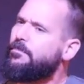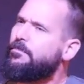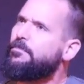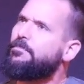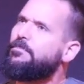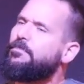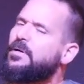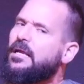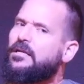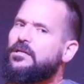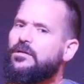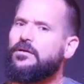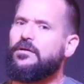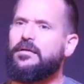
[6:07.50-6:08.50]
But
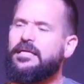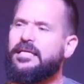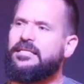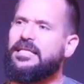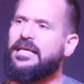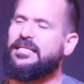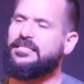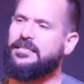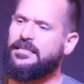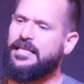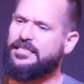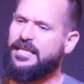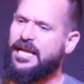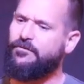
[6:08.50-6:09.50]
in that,
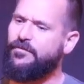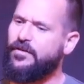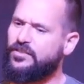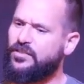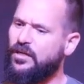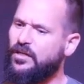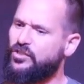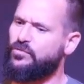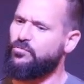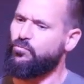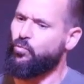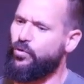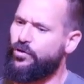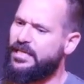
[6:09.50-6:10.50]
that's kind of us, us
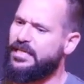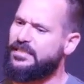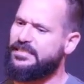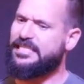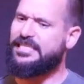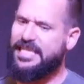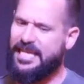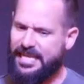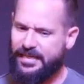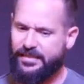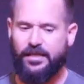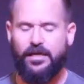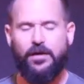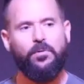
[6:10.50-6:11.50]
working to get it.
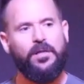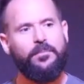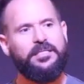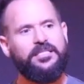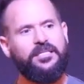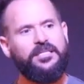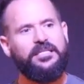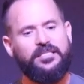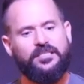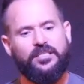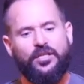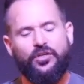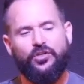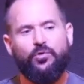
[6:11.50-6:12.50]
Well, let me tell you this.
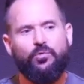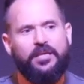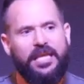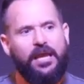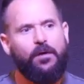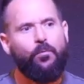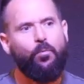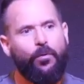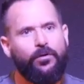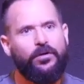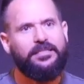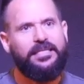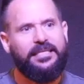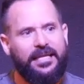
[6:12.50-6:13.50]
You can't work
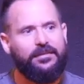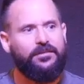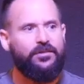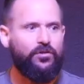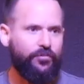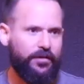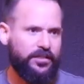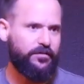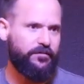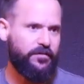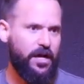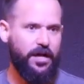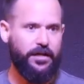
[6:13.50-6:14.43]
to get the grace of God.